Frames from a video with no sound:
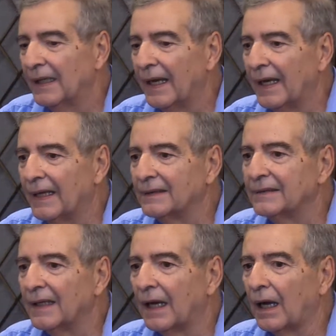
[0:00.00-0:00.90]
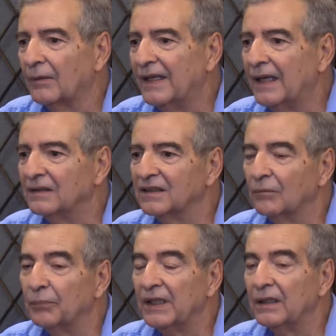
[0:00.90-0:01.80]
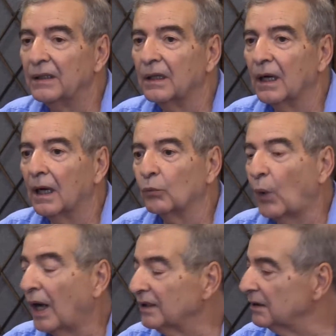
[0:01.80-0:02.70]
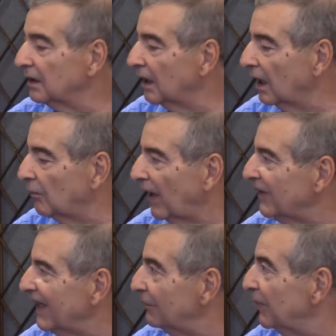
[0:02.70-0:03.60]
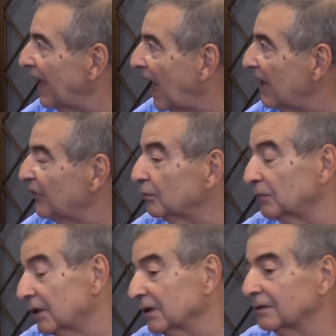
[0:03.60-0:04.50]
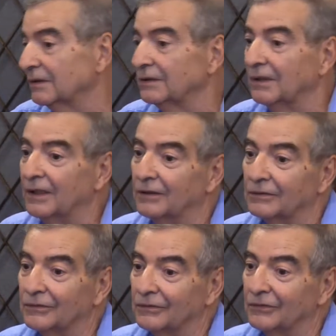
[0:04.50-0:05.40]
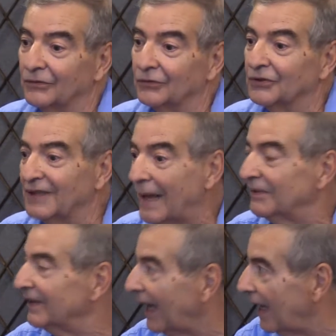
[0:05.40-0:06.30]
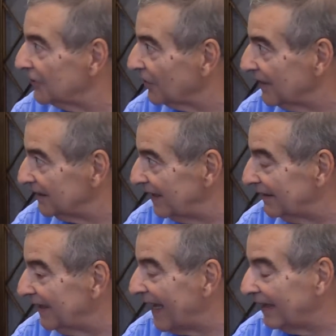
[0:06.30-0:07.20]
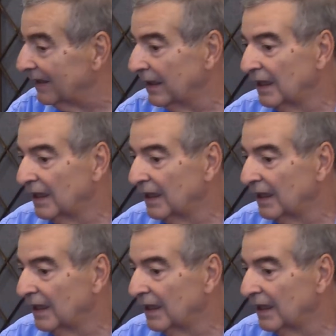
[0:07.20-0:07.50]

And he ends up being wanted by the FBI for murder and sabotage and things like that.